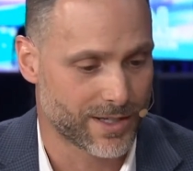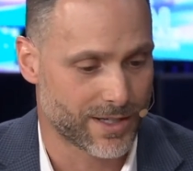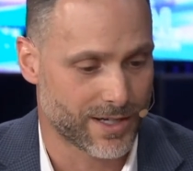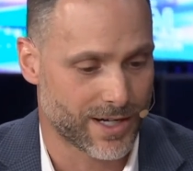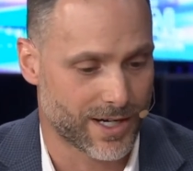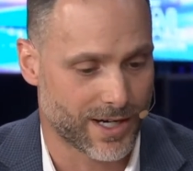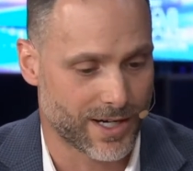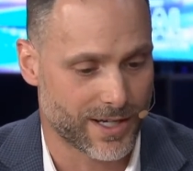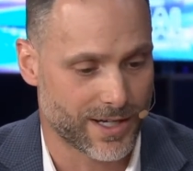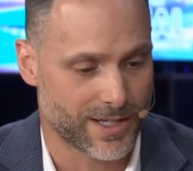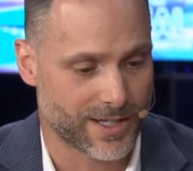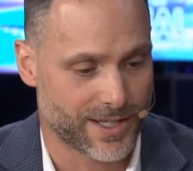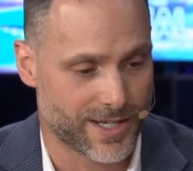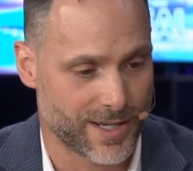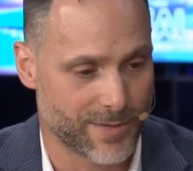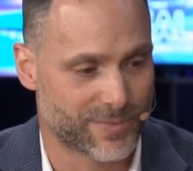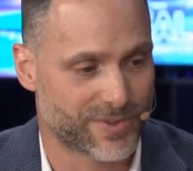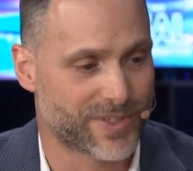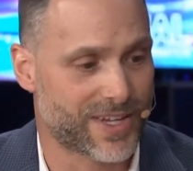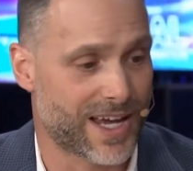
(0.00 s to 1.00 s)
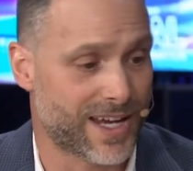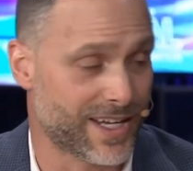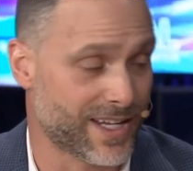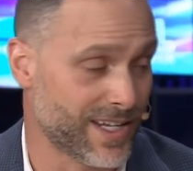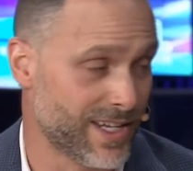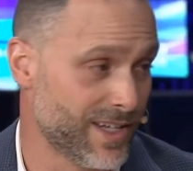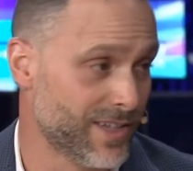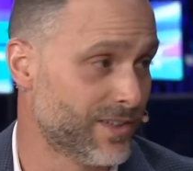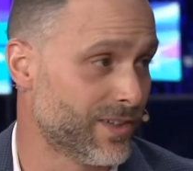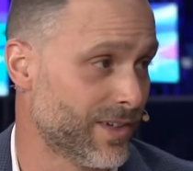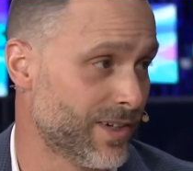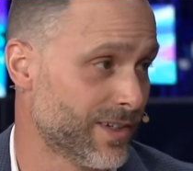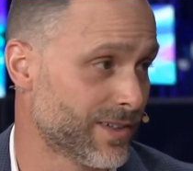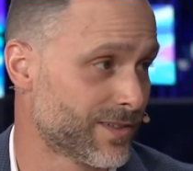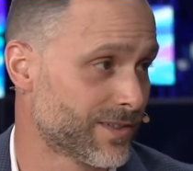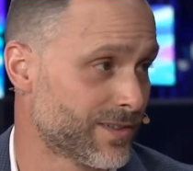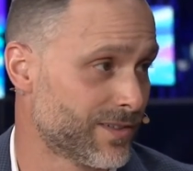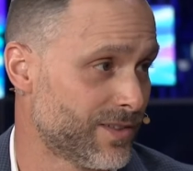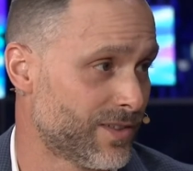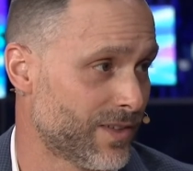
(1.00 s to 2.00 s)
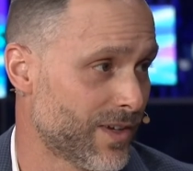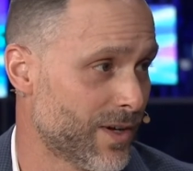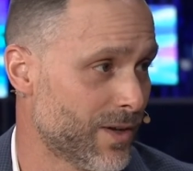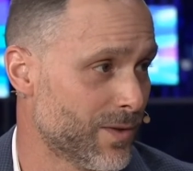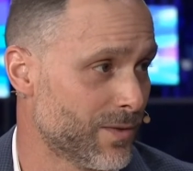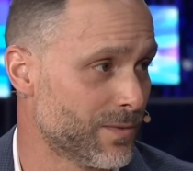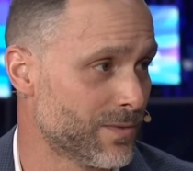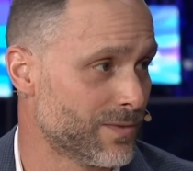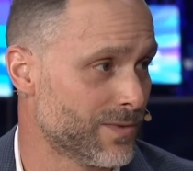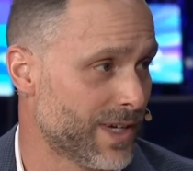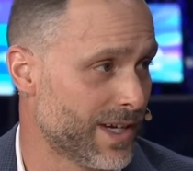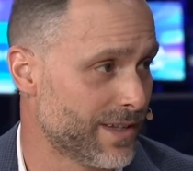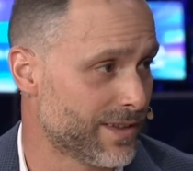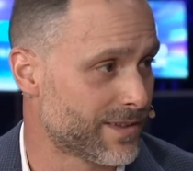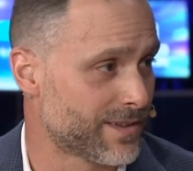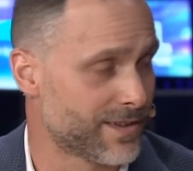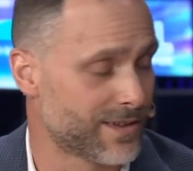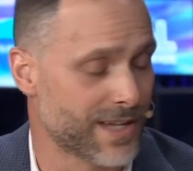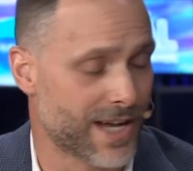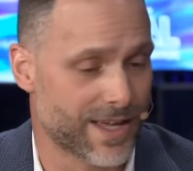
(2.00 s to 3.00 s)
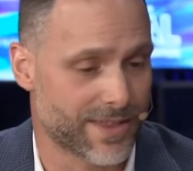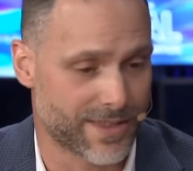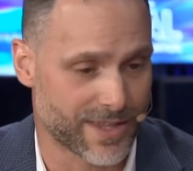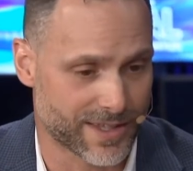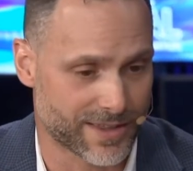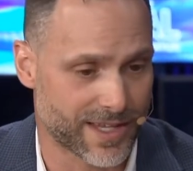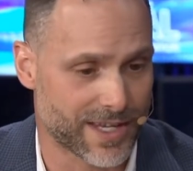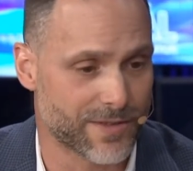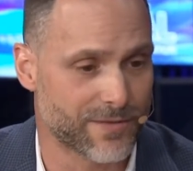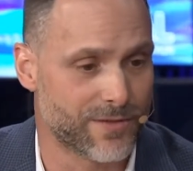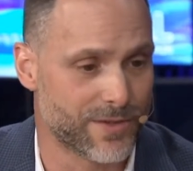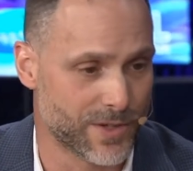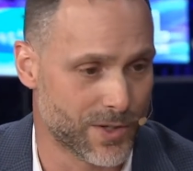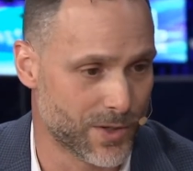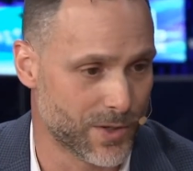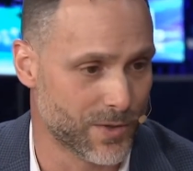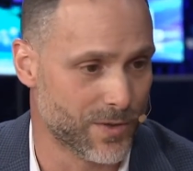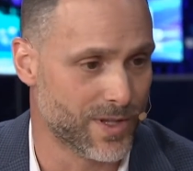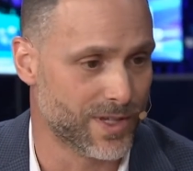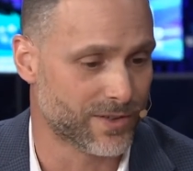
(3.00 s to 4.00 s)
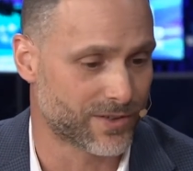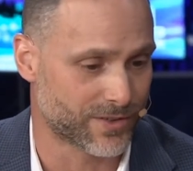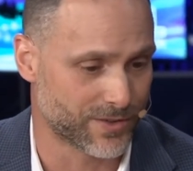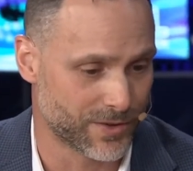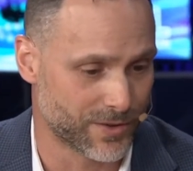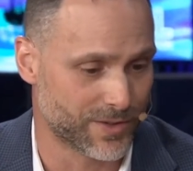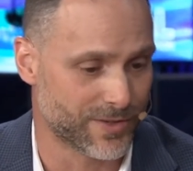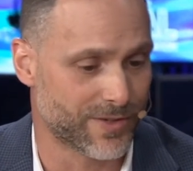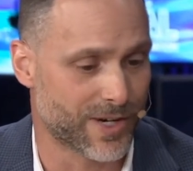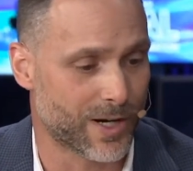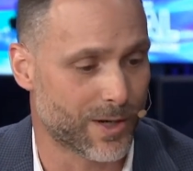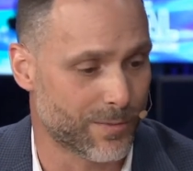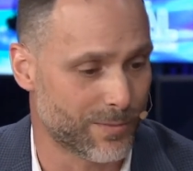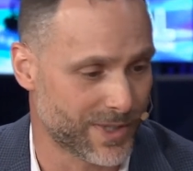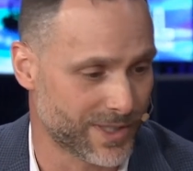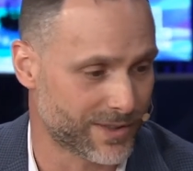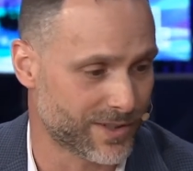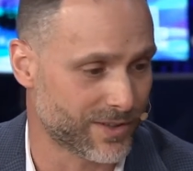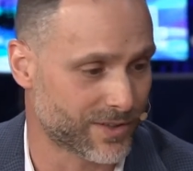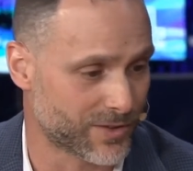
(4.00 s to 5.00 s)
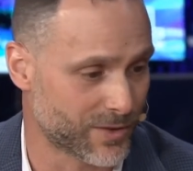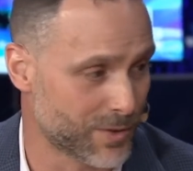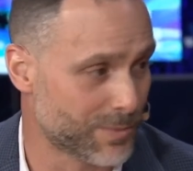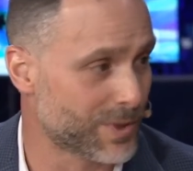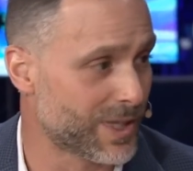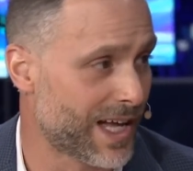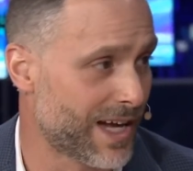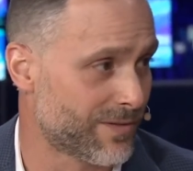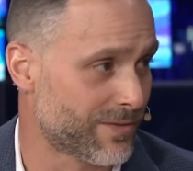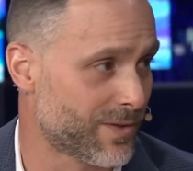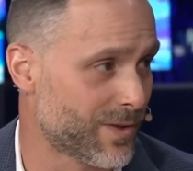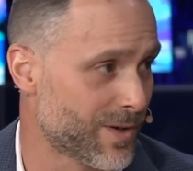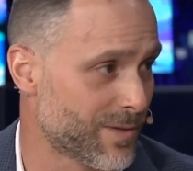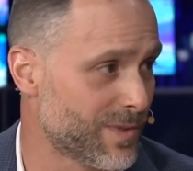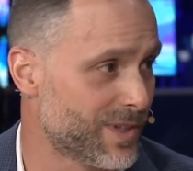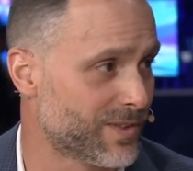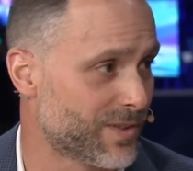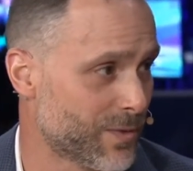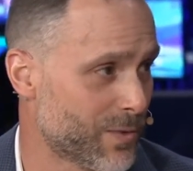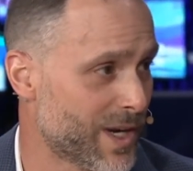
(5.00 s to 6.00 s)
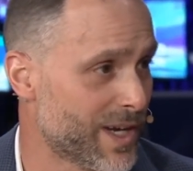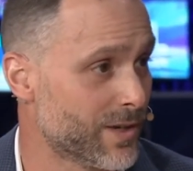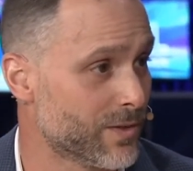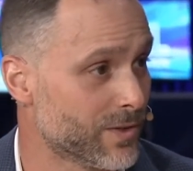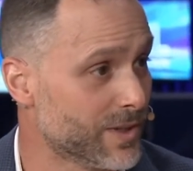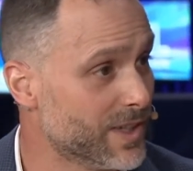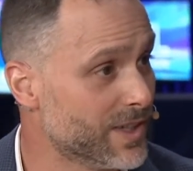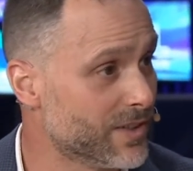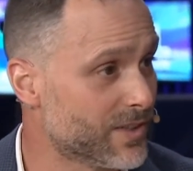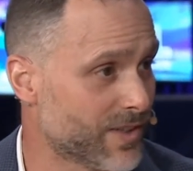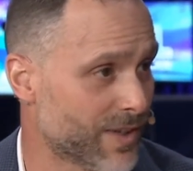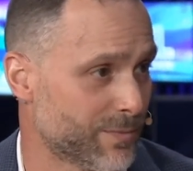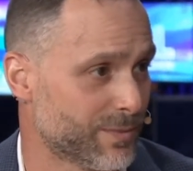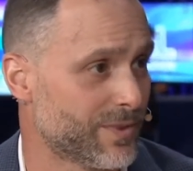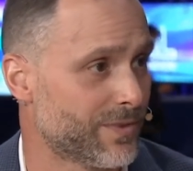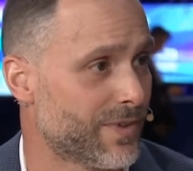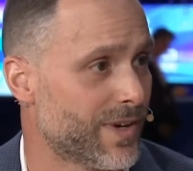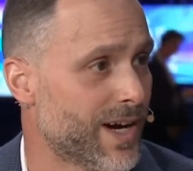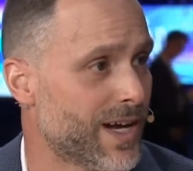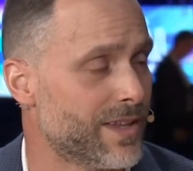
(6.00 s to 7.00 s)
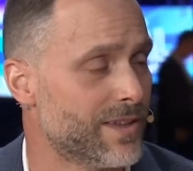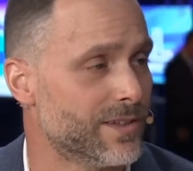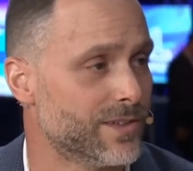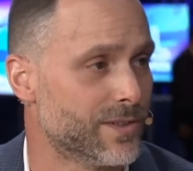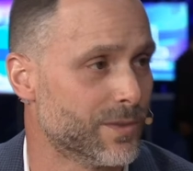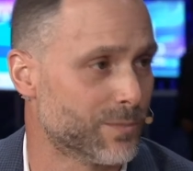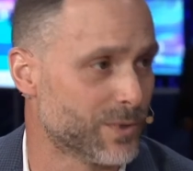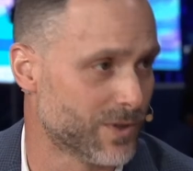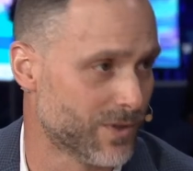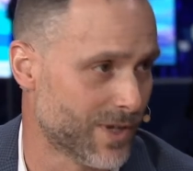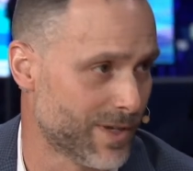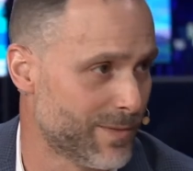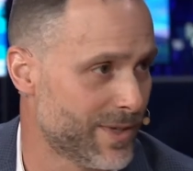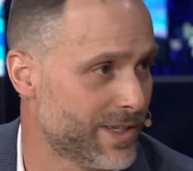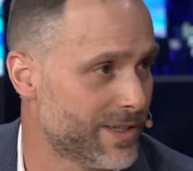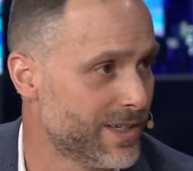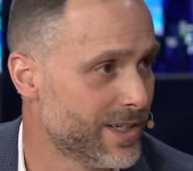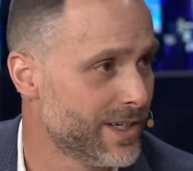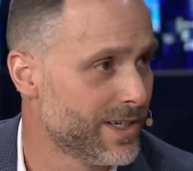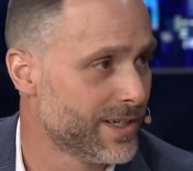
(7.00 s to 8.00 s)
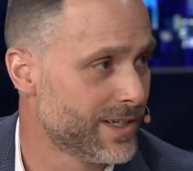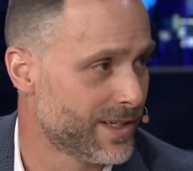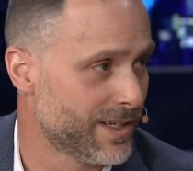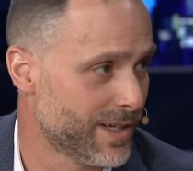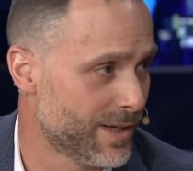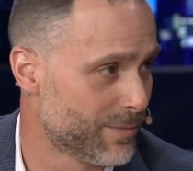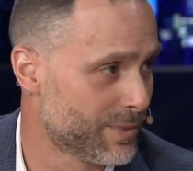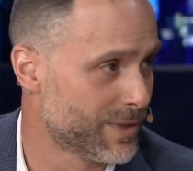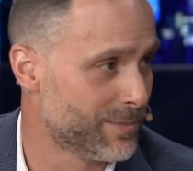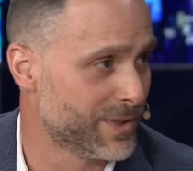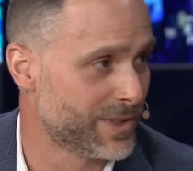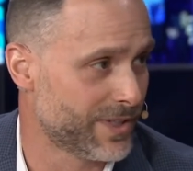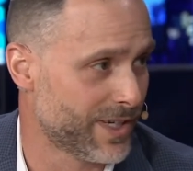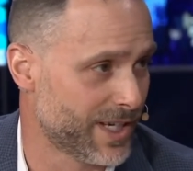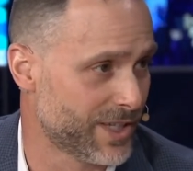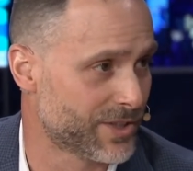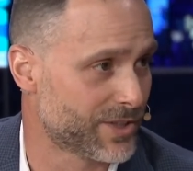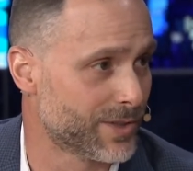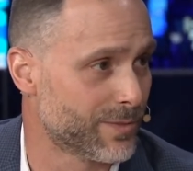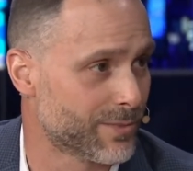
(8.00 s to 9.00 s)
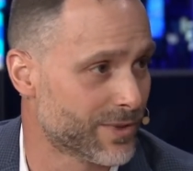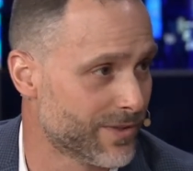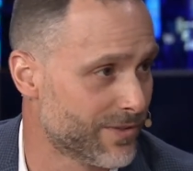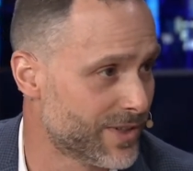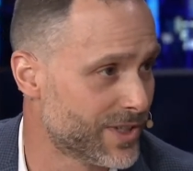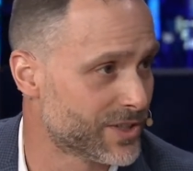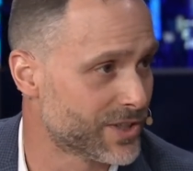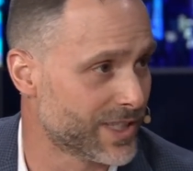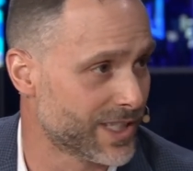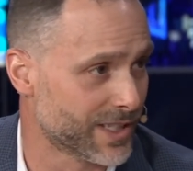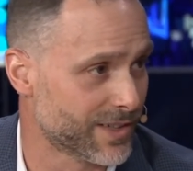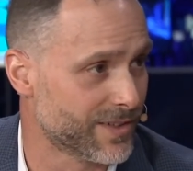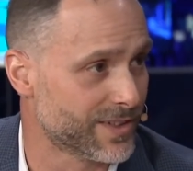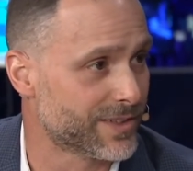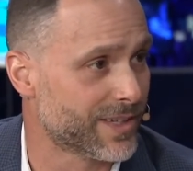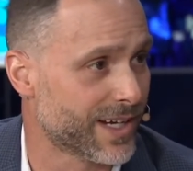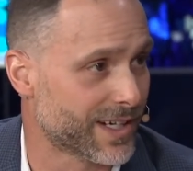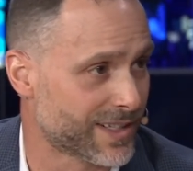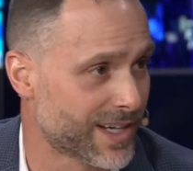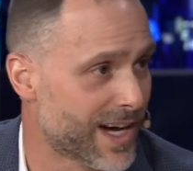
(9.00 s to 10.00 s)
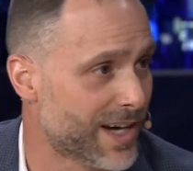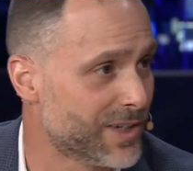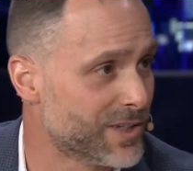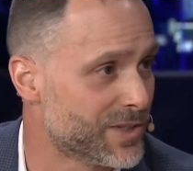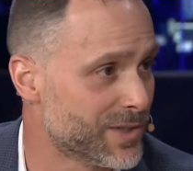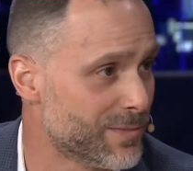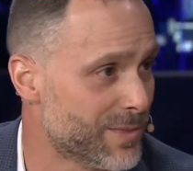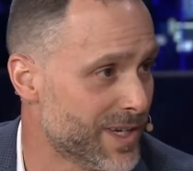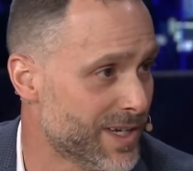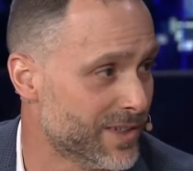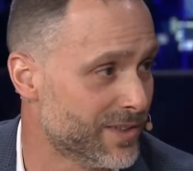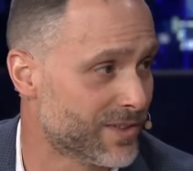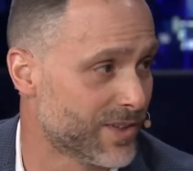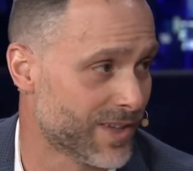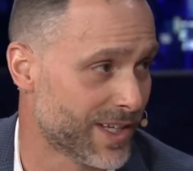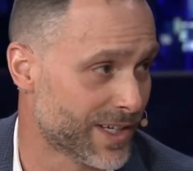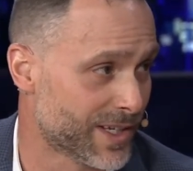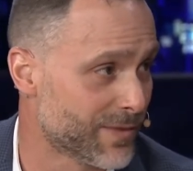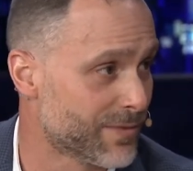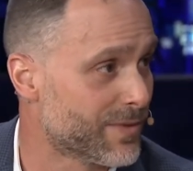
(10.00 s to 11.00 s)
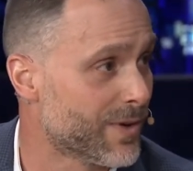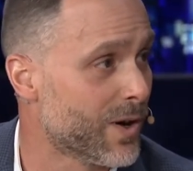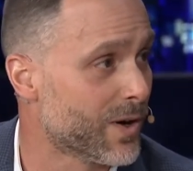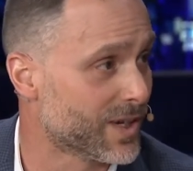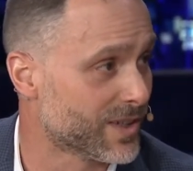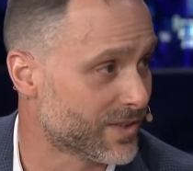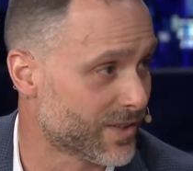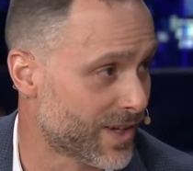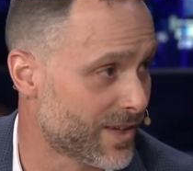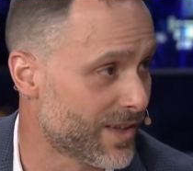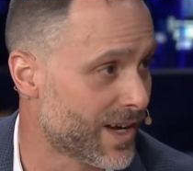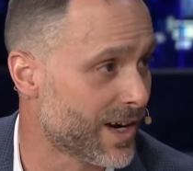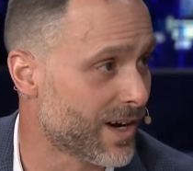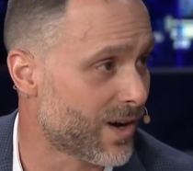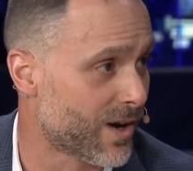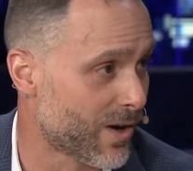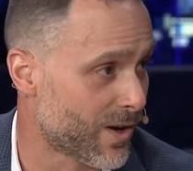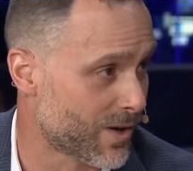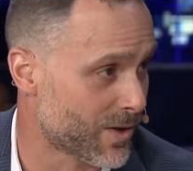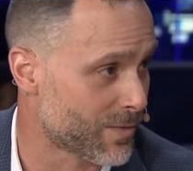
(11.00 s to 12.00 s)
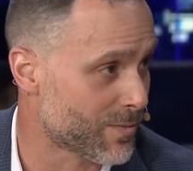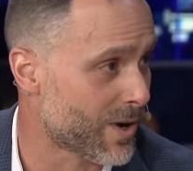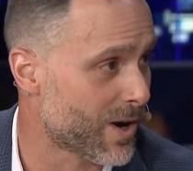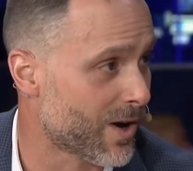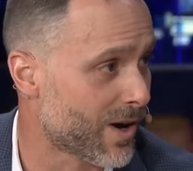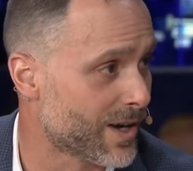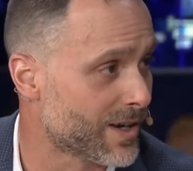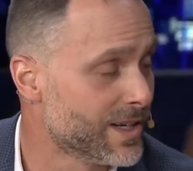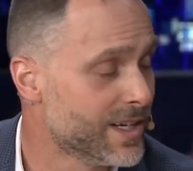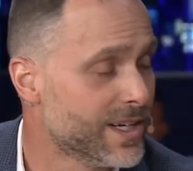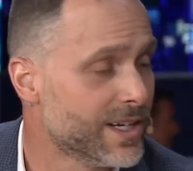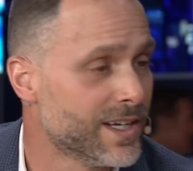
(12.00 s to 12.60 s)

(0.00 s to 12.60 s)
uh, keeps getting easier. So I, I think they view this new development, this new platform as a way to really simplify the deployment, implementation, provisioning of the technology piece so they can focus on that harder part.